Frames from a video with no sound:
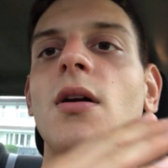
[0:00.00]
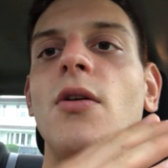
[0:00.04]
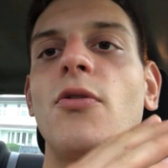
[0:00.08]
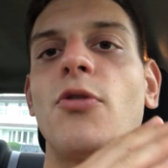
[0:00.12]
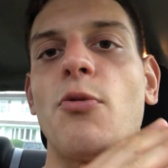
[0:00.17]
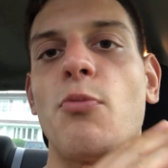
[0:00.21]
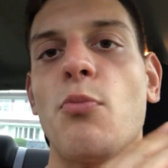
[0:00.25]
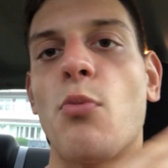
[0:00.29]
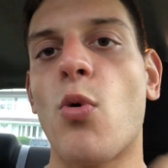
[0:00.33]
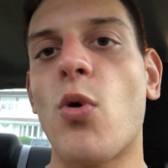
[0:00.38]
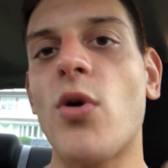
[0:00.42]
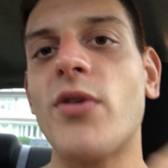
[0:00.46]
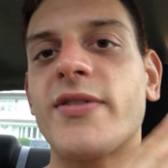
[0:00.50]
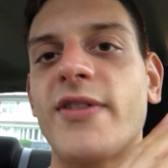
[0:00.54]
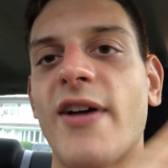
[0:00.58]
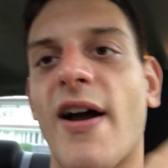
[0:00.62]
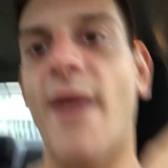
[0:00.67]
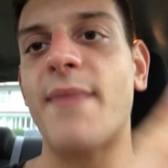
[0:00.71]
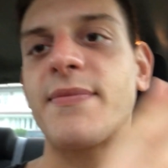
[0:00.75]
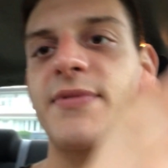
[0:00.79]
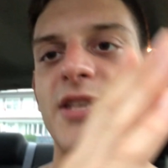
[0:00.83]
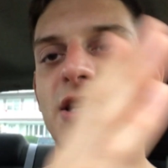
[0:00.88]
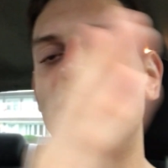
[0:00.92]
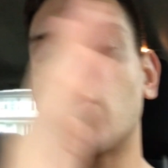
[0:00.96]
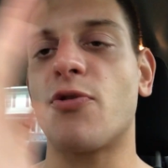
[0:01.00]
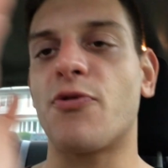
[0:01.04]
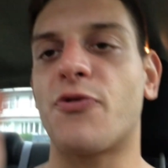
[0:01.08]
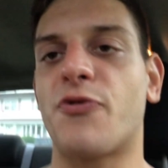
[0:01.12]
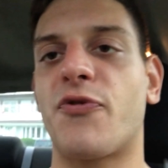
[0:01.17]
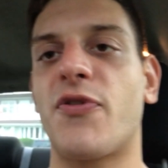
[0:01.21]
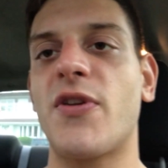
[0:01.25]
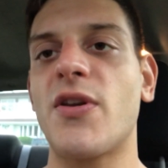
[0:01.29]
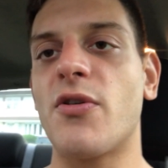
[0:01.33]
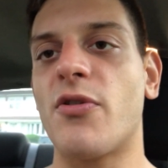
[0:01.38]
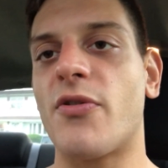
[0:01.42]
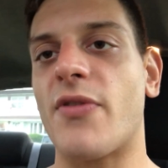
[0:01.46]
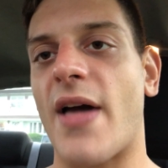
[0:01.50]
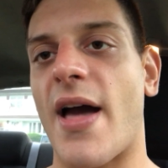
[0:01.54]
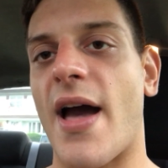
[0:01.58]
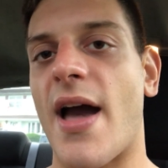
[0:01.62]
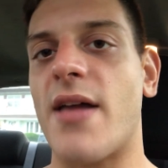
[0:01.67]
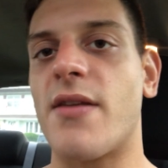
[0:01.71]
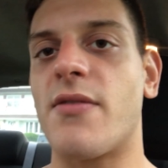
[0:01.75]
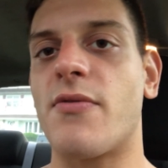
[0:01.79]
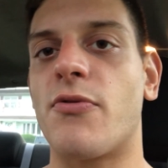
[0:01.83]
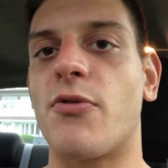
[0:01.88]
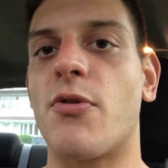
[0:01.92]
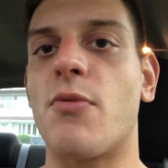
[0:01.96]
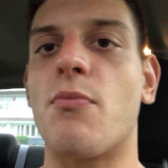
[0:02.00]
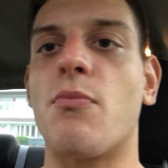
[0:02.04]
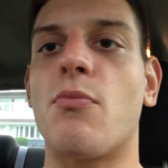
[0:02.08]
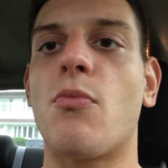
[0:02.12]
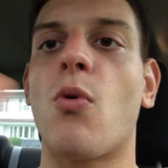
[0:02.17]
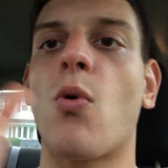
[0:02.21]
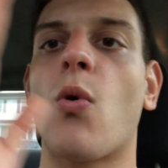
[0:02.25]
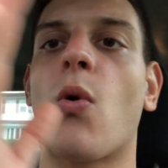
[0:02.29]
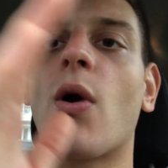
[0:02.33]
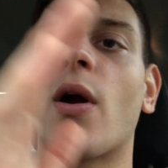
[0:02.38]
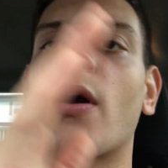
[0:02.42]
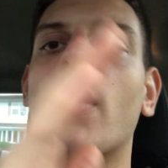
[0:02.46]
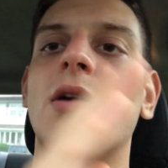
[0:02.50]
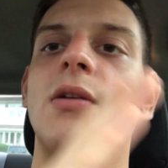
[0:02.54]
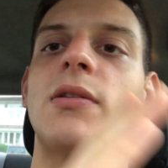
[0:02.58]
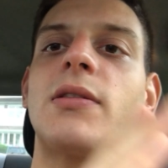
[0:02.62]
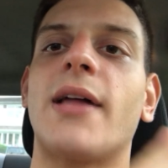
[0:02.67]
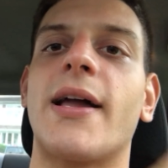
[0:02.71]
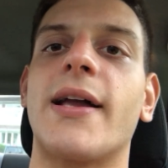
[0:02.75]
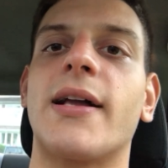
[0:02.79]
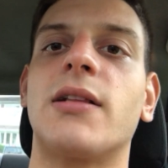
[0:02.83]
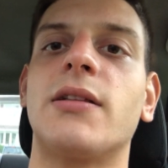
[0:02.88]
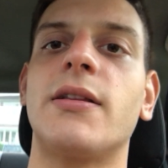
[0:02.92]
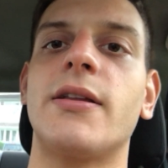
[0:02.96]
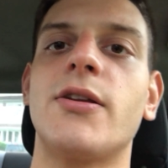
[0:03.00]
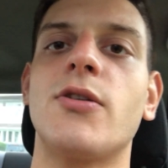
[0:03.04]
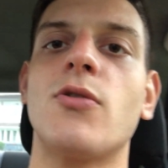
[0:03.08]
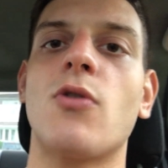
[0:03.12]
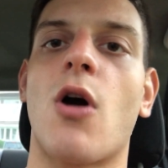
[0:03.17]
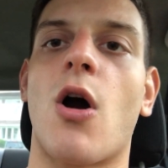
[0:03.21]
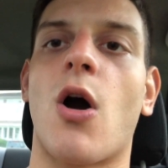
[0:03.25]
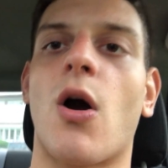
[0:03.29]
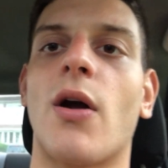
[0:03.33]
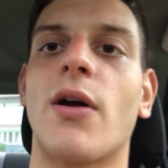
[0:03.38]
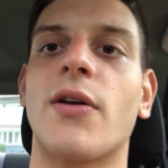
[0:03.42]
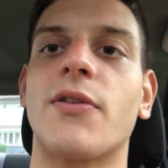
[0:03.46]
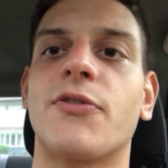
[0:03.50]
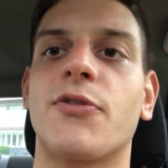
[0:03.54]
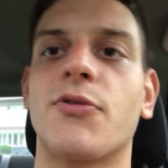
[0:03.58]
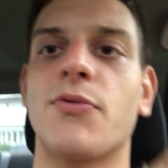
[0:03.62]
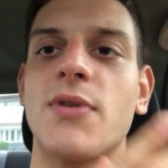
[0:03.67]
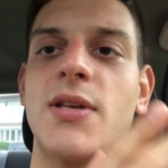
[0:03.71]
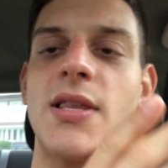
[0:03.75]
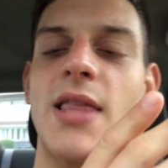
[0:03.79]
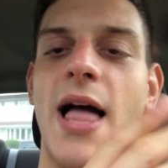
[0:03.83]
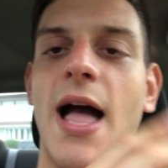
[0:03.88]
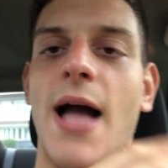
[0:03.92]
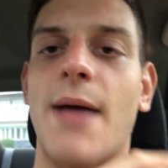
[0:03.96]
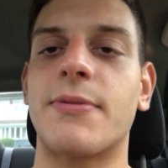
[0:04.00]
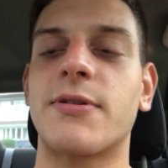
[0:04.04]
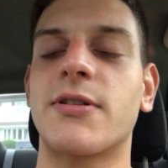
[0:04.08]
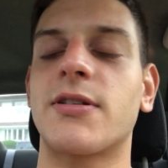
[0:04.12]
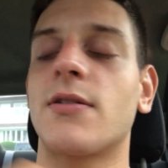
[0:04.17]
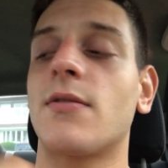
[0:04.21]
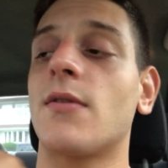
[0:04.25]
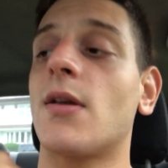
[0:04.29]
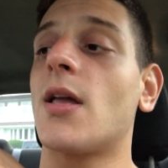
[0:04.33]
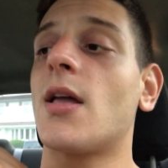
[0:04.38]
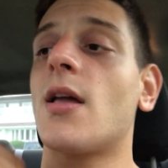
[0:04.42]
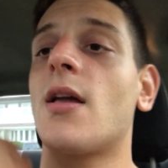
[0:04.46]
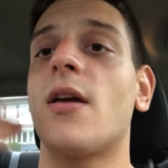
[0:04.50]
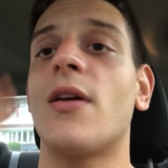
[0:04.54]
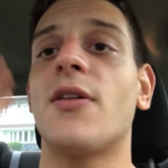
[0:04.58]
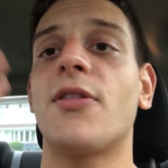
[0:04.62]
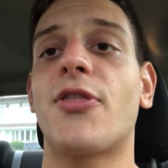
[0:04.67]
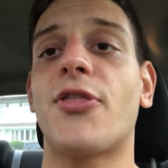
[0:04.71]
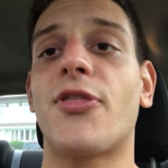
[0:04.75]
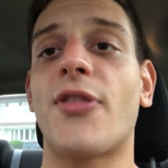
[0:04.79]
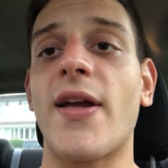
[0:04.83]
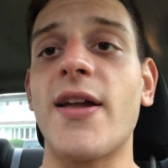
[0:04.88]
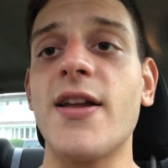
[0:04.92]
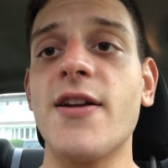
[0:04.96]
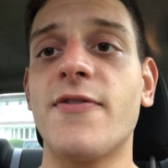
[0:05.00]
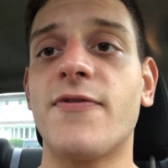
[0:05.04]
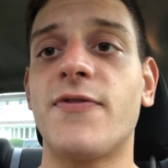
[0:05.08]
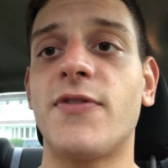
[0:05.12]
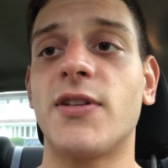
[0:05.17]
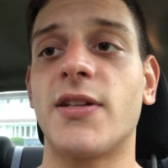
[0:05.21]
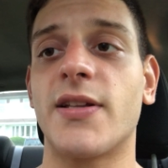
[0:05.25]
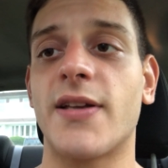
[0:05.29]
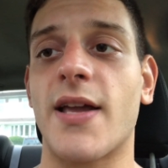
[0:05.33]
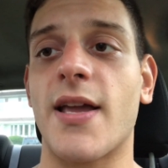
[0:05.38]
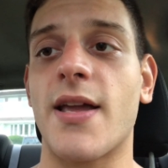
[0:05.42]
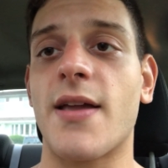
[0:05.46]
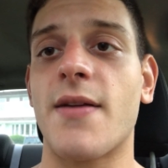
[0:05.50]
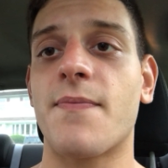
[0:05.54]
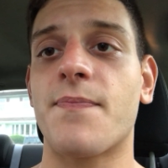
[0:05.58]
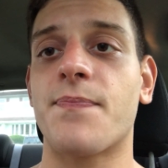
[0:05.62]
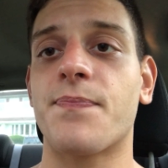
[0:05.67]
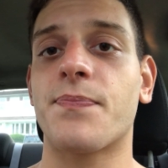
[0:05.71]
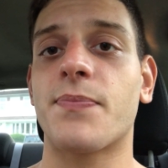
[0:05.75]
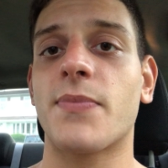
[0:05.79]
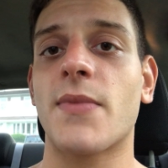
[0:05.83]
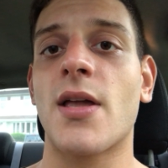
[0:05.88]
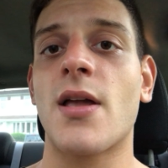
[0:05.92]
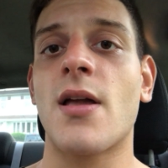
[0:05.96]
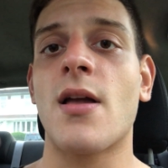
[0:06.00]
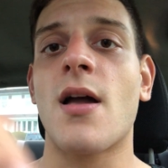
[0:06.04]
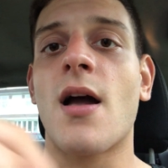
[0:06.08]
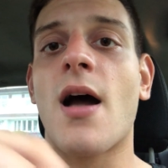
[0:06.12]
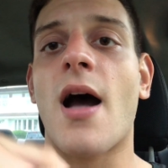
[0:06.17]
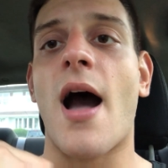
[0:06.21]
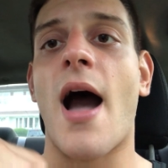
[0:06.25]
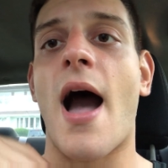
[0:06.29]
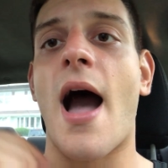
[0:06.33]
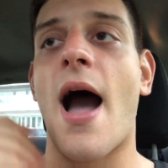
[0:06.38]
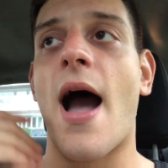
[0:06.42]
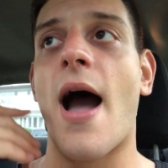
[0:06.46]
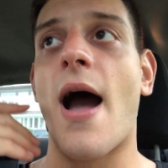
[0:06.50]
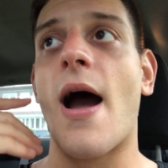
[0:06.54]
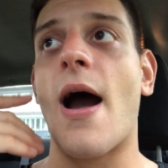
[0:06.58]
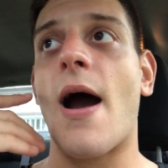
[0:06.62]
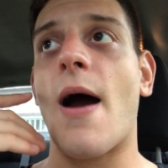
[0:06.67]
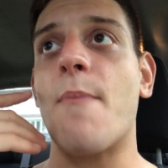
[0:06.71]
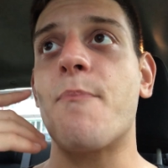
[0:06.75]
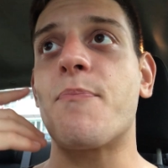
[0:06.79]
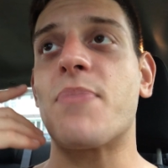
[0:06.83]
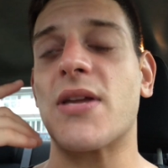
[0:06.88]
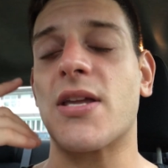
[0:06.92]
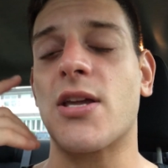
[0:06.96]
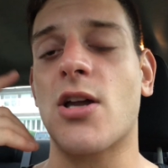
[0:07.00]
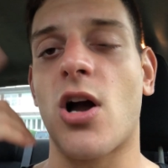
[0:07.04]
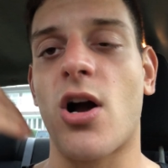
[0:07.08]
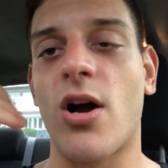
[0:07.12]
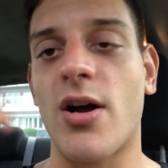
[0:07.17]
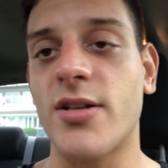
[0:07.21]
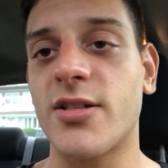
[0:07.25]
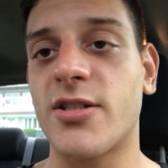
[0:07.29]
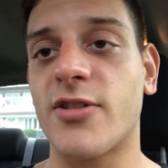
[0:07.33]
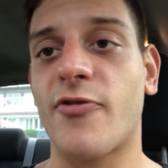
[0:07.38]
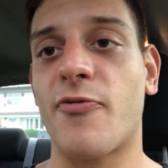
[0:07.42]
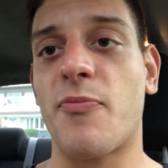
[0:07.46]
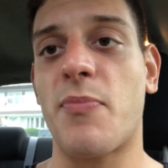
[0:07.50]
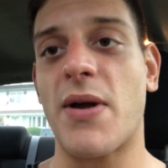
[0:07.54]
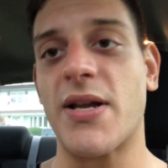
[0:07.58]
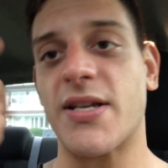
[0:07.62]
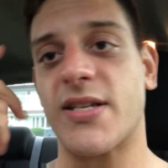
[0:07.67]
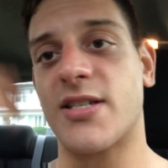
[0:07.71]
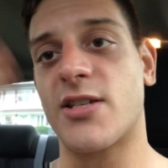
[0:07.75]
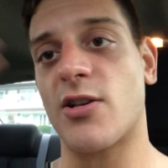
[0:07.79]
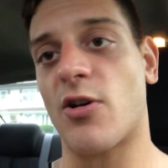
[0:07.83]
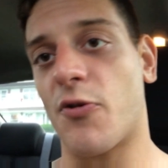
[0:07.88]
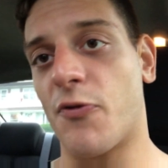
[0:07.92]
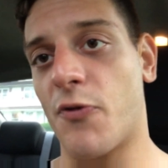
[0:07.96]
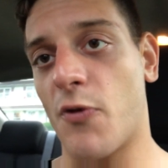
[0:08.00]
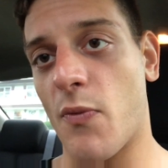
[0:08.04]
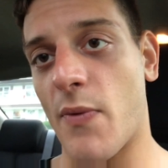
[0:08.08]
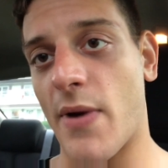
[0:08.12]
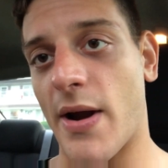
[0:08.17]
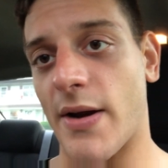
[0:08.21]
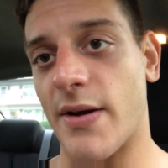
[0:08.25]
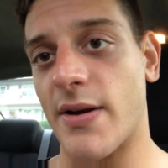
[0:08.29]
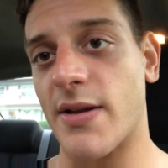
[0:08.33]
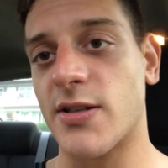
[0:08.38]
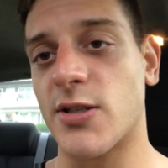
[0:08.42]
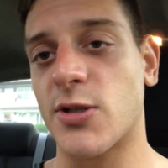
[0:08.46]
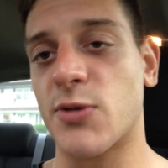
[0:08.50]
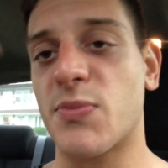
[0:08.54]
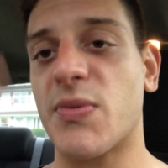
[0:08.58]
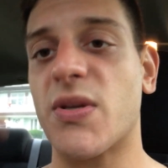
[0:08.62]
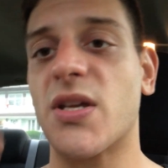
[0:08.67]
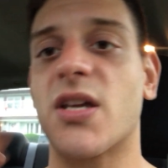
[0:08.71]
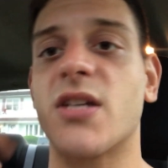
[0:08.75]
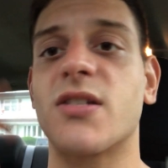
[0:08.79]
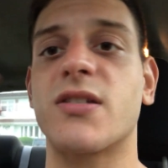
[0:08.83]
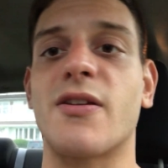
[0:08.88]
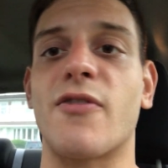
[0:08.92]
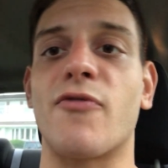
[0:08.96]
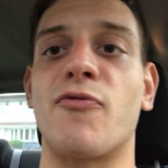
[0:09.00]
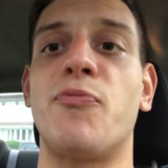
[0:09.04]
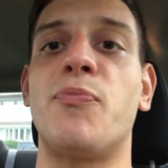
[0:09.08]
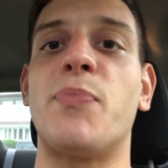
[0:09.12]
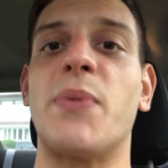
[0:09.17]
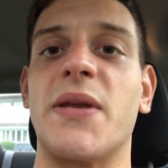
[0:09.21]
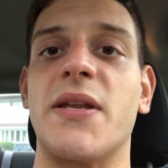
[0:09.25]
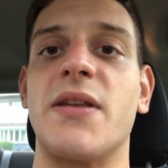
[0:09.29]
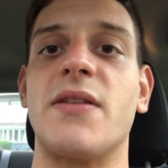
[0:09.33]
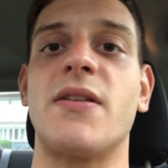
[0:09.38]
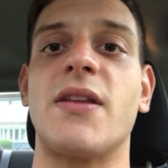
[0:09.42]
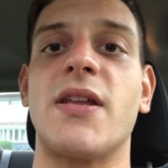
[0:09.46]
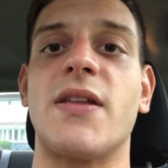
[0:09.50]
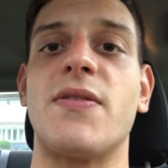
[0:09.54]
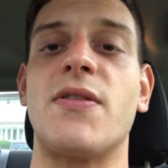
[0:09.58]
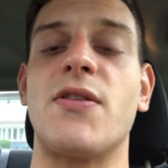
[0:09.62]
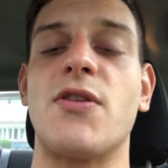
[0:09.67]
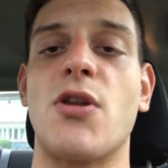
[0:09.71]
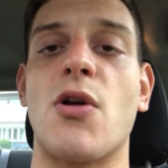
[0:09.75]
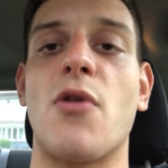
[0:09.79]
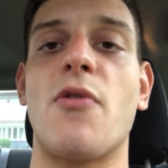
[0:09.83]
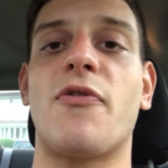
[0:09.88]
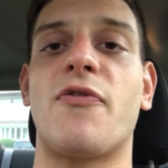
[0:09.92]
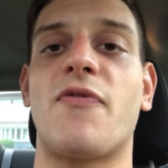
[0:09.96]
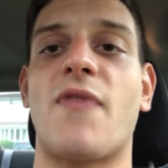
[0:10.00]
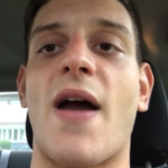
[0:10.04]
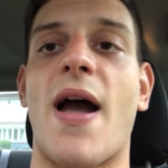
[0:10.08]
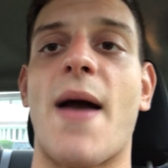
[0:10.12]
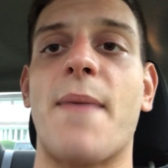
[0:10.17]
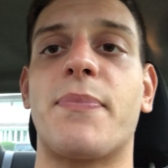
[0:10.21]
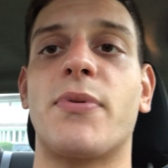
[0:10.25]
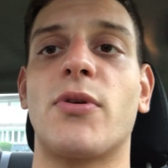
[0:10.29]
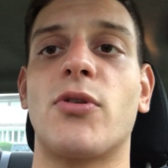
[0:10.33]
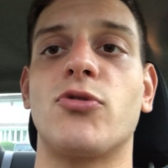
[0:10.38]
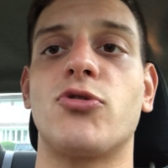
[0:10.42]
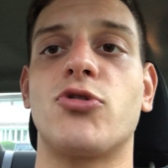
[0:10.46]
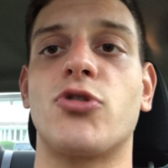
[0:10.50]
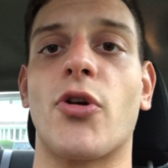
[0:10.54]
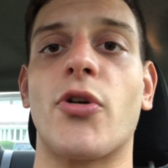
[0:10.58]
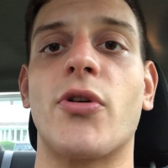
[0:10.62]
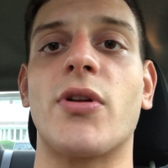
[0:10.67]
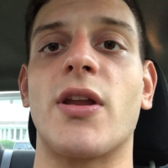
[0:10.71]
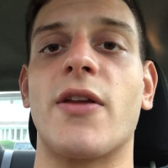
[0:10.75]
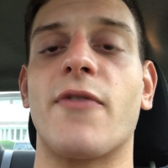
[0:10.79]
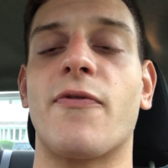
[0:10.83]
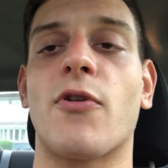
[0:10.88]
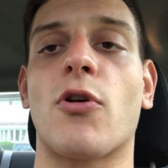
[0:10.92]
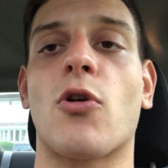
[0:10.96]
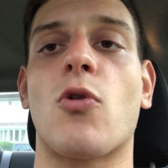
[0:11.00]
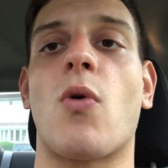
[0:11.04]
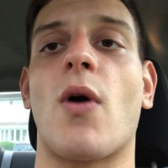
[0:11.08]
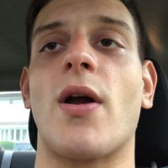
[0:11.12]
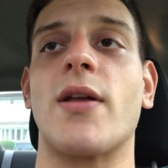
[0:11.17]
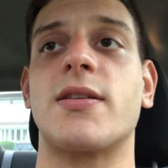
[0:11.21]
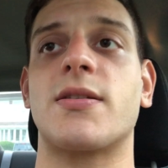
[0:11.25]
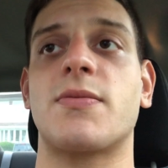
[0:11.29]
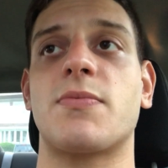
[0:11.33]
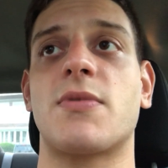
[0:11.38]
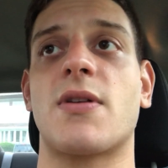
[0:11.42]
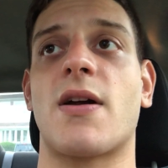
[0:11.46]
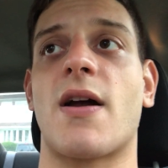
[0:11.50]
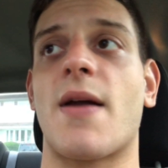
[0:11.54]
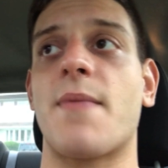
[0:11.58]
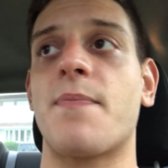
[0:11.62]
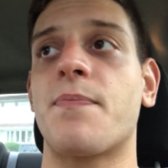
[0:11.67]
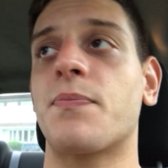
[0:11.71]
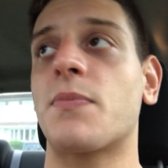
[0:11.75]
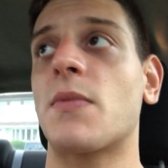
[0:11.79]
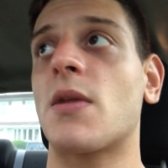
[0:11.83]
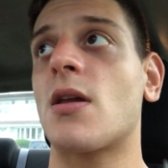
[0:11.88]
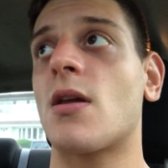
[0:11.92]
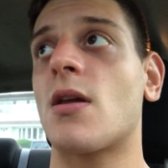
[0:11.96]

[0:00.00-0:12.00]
The more times that you feel that, the more likely you are to relapse. Thankfully, because of my self-awareness and because I've been in the NoFap journey for quite some time,